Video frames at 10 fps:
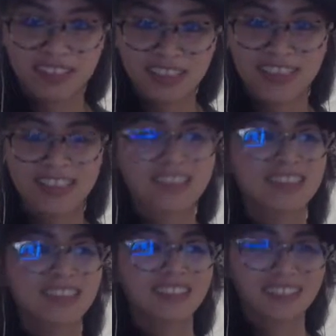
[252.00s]
Yeah.
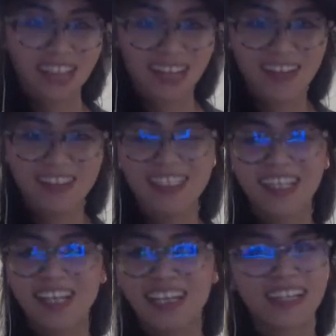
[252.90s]
So
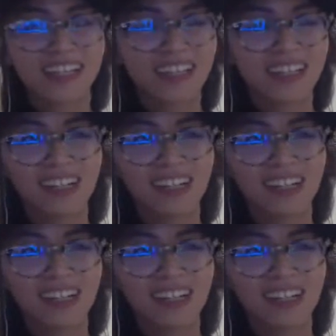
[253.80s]
KFC,